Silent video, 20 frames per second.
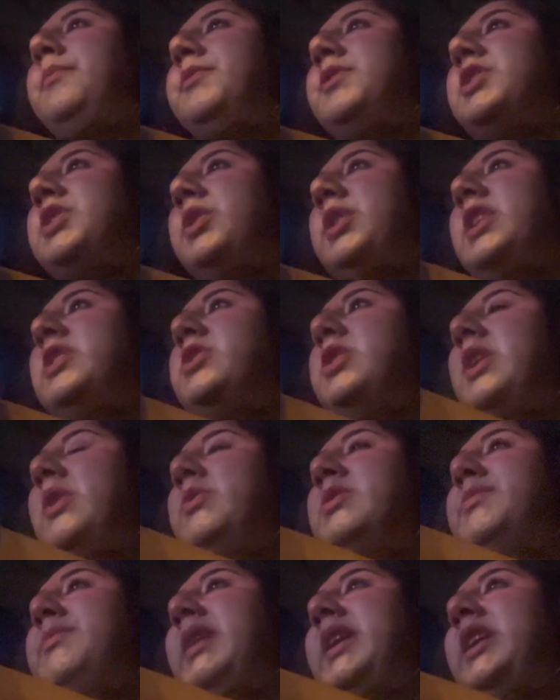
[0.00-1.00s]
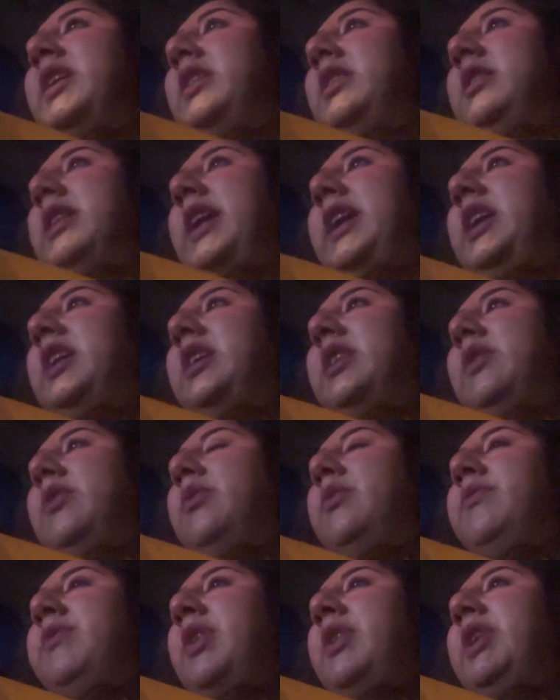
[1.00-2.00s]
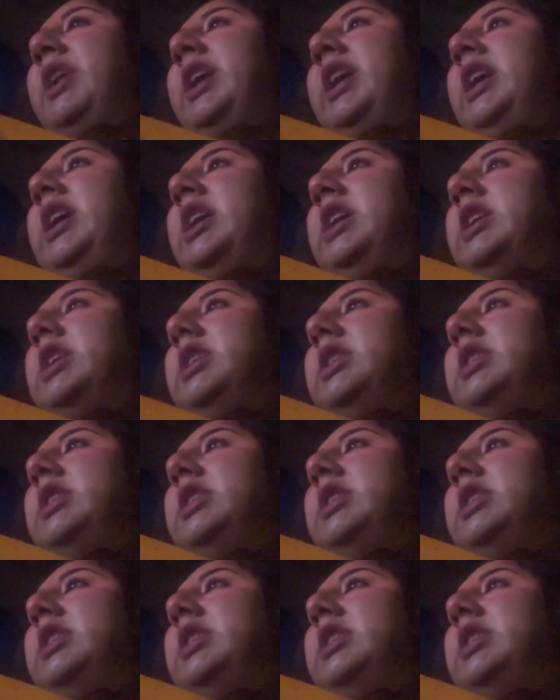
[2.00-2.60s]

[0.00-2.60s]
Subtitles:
So yeah, so that was my like very